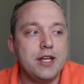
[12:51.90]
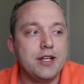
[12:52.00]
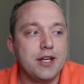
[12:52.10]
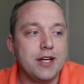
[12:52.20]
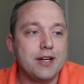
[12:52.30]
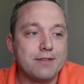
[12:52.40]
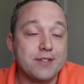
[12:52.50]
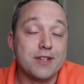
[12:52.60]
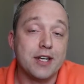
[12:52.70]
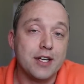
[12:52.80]
And I have to
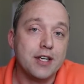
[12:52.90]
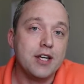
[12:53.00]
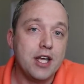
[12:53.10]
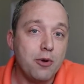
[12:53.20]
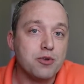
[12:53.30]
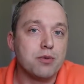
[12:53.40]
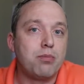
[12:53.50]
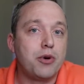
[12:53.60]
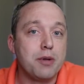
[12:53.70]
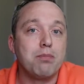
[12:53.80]
say, it was a
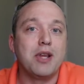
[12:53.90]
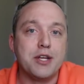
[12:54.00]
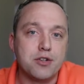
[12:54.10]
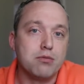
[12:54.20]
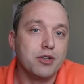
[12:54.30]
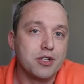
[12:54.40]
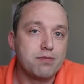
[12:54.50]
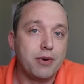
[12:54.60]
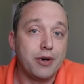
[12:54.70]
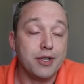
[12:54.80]
pretty pleasurable
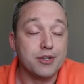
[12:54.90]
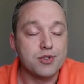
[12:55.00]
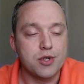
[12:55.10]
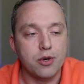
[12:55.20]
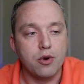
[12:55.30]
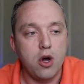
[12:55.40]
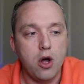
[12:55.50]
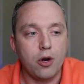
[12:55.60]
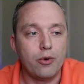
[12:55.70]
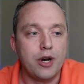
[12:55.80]
experience. So,
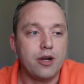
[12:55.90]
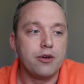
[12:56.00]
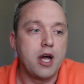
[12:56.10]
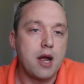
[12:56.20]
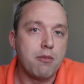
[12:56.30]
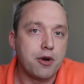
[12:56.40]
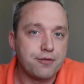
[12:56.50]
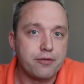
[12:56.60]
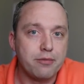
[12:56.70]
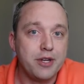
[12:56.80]
all around, high marks
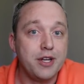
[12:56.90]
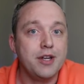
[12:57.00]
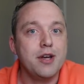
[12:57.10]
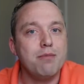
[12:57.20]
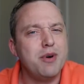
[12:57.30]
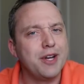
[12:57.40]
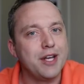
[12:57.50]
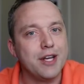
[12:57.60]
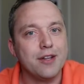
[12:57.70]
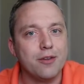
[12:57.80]
for me. But
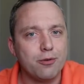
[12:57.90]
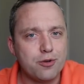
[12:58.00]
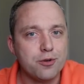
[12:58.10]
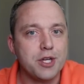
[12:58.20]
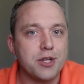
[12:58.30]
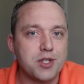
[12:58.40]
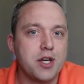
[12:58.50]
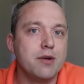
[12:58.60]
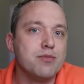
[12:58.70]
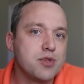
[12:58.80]
again, the true test
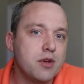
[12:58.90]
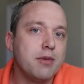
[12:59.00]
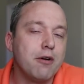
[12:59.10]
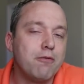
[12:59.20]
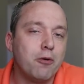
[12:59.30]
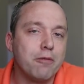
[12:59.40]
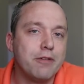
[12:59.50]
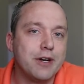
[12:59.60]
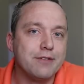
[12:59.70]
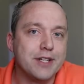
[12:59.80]
comes in about four to
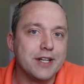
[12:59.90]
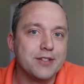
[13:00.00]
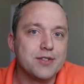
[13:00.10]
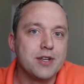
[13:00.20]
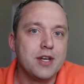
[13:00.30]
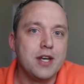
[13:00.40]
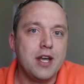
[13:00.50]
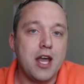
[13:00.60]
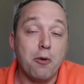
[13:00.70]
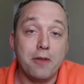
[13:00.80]
five days.
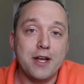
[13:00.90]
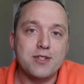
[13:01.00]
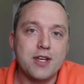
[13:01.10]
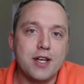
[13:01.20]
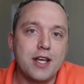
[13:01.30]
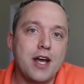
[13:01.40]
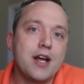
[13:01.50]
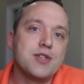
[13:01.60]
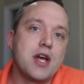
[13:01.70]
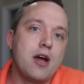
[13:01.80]
And with that said,
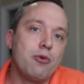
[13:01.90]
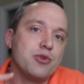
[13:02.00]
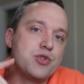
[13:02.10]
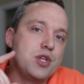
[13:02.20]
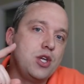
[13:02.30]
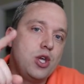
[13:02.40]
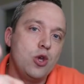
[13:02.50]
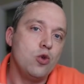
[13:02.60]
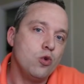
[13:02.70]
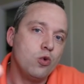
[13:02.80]
guys, I will see
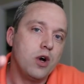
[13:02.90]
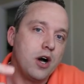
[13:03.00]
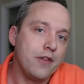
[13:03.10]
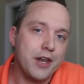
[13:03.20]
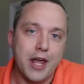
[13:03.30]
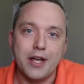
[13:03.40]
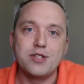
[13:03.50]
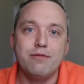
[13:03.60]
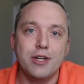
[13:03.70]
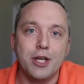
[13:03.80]
you on the
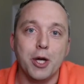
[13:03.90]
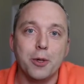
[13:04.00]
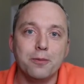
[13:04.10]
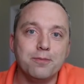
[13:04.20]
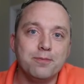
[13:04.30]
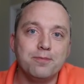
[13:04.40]
next video.